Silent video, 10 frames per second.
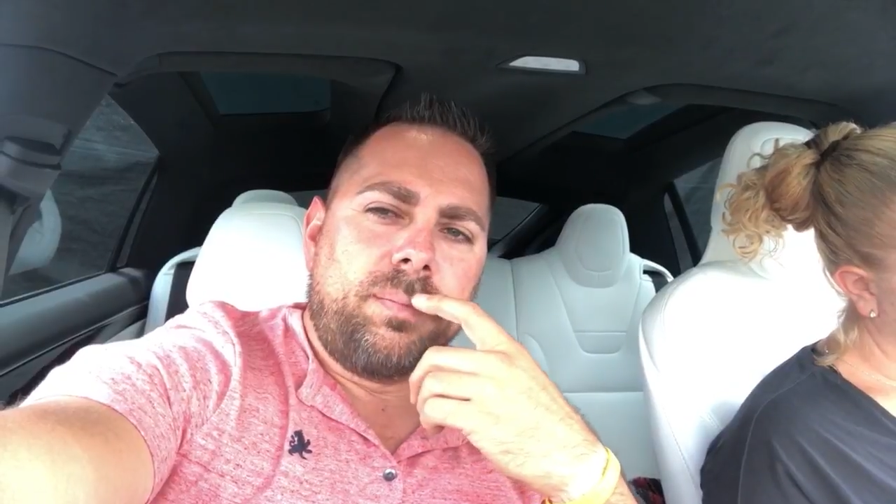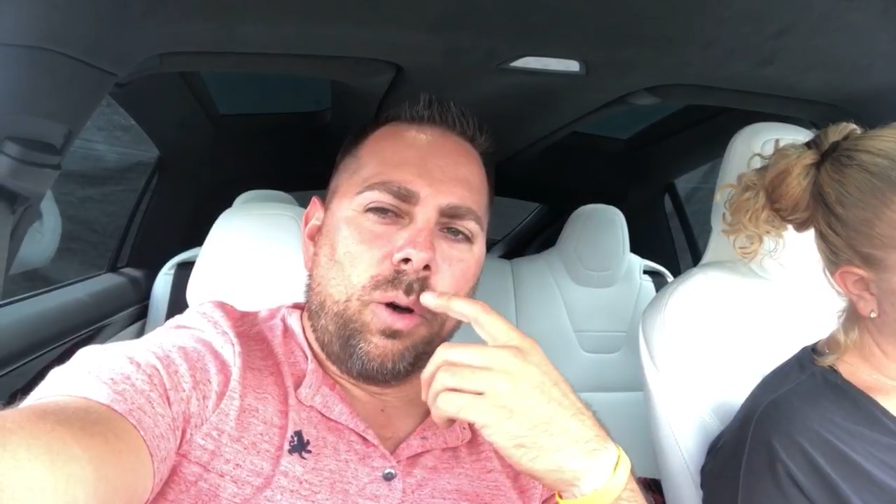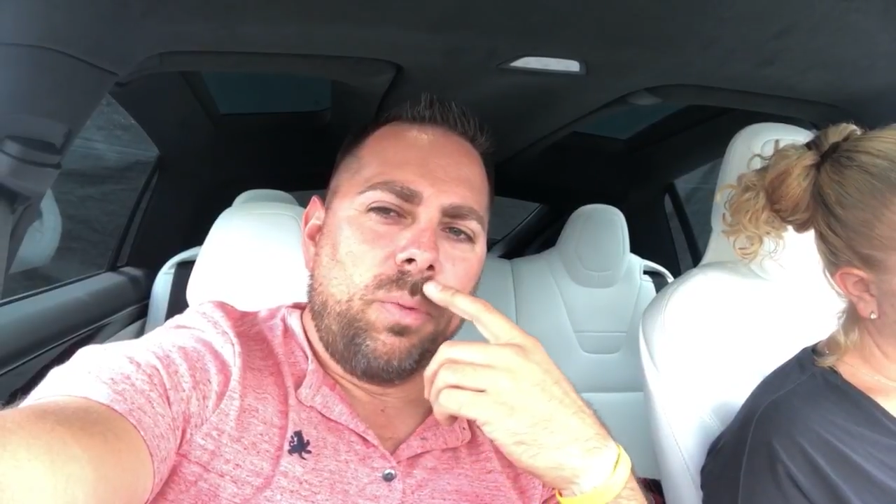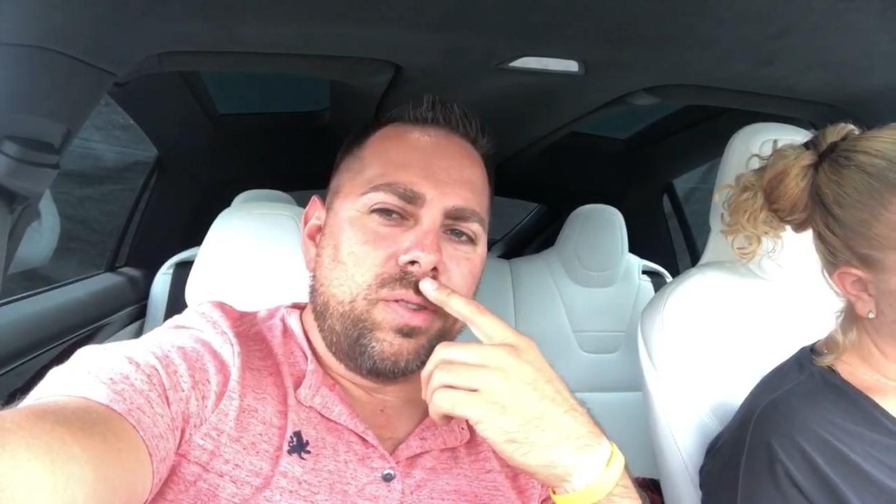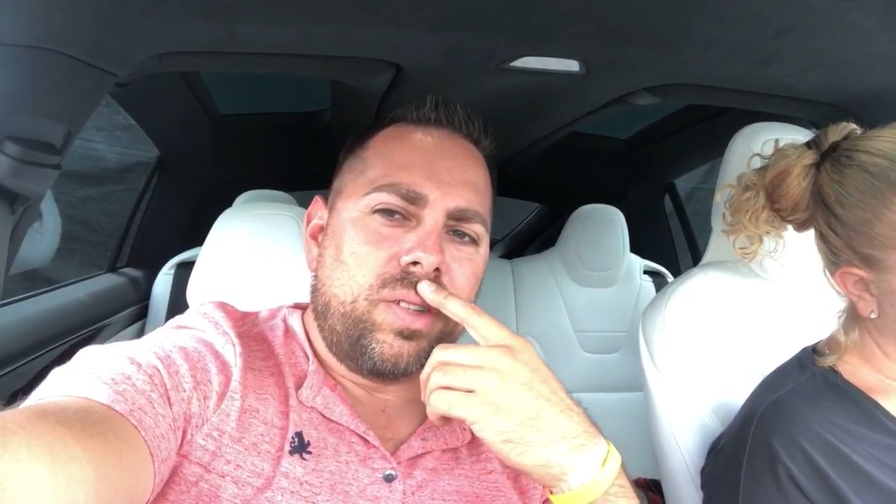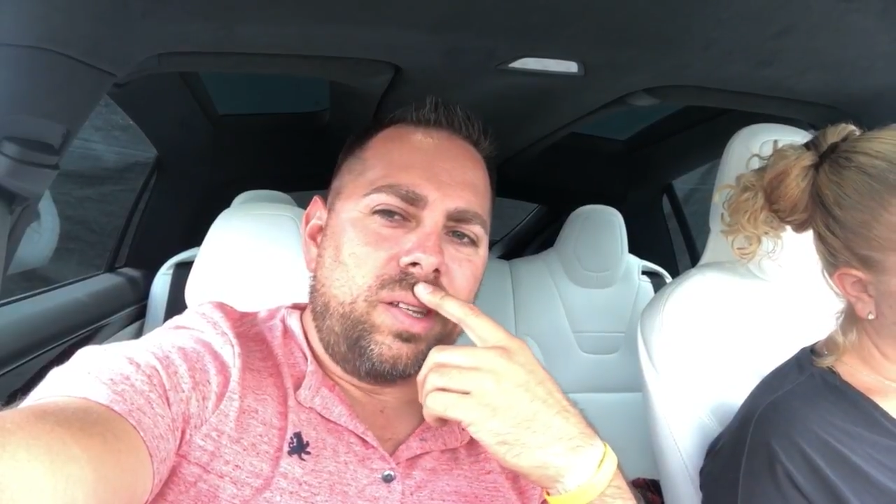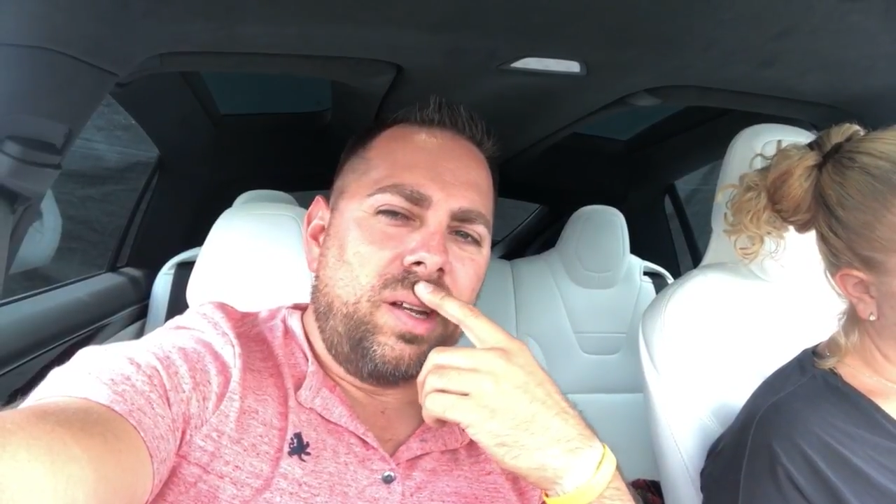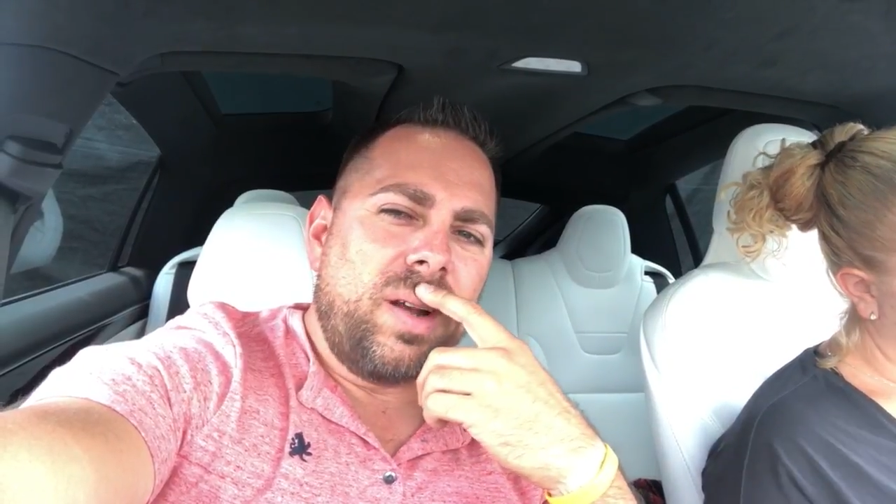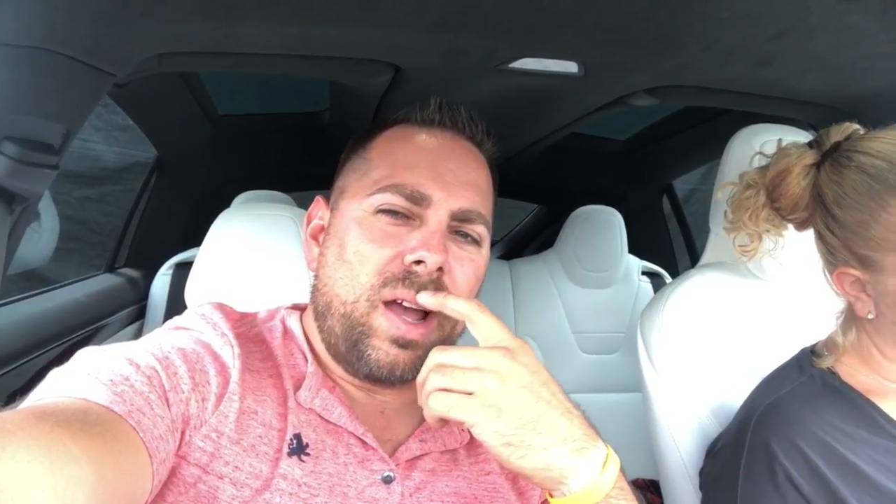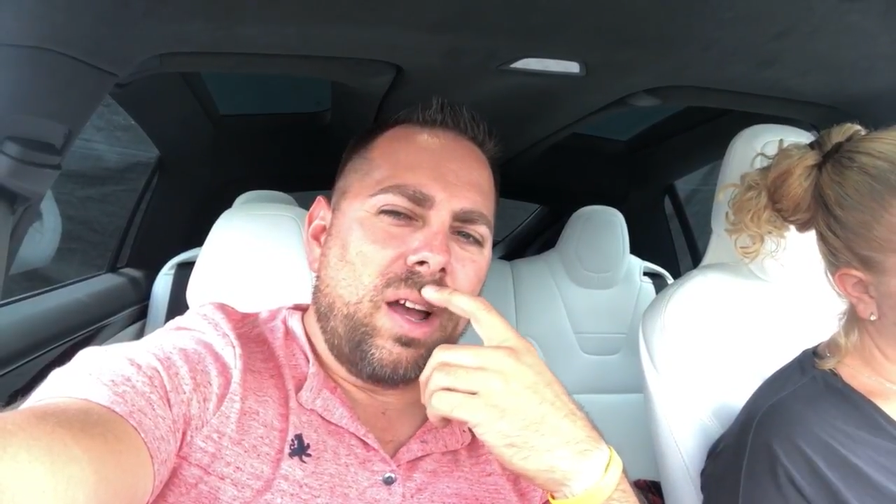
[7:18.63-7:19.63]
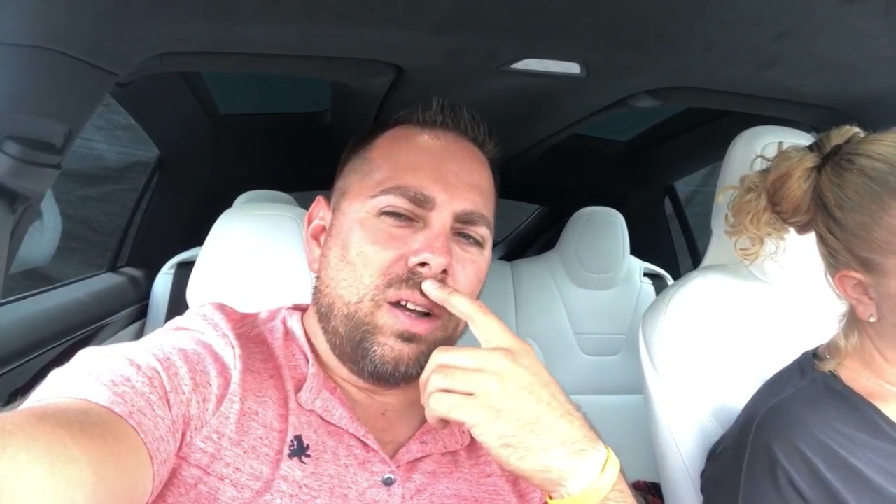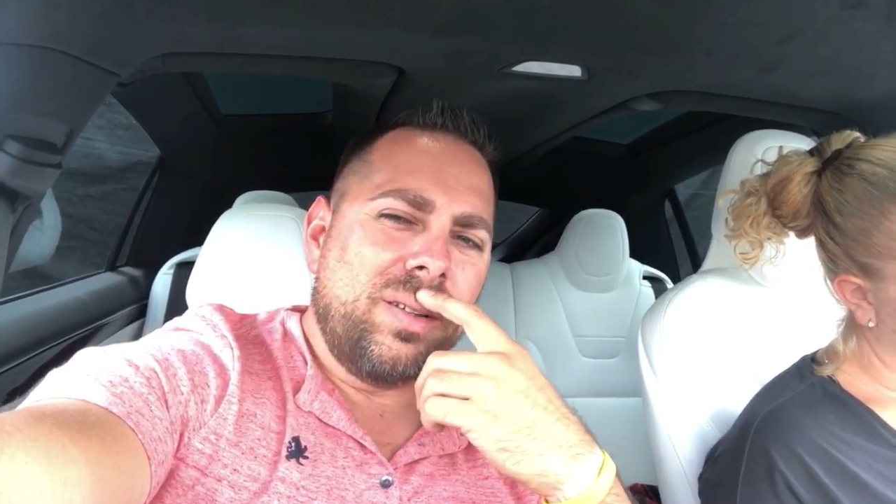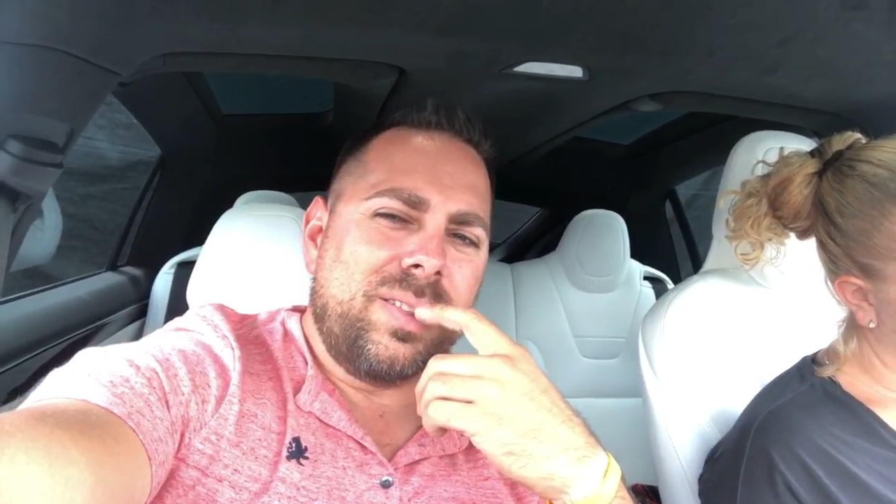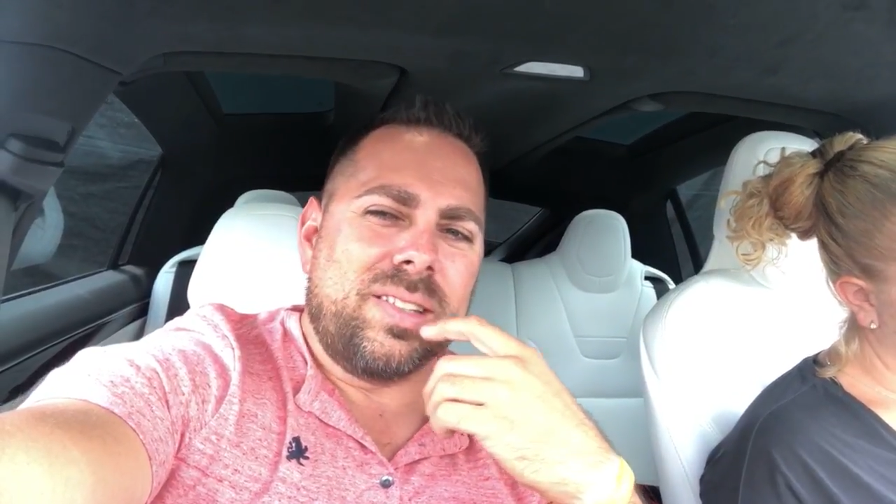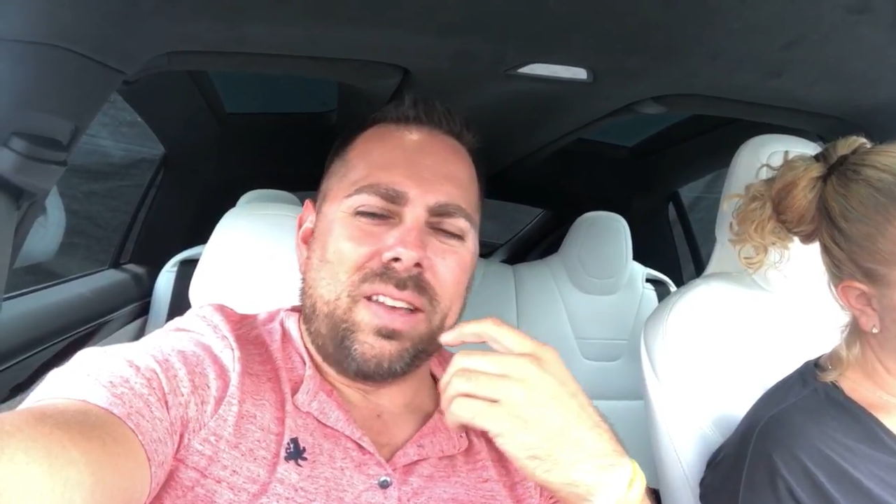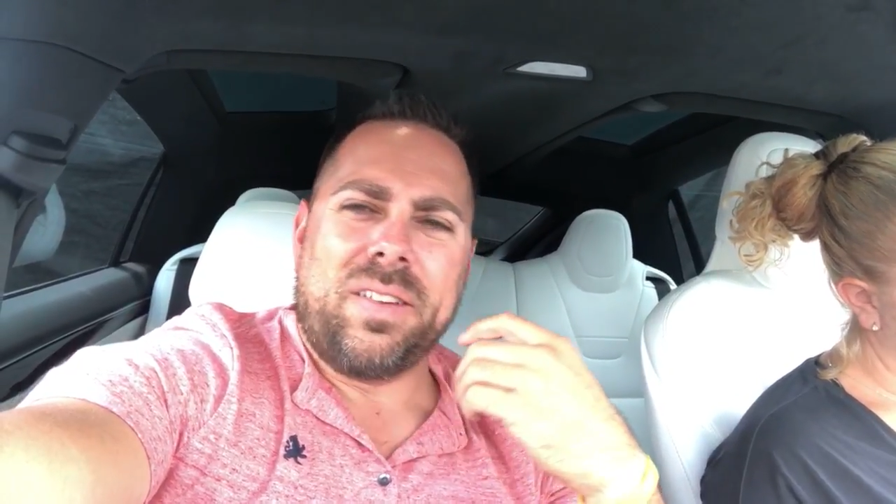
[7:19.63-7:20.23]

almost a year now,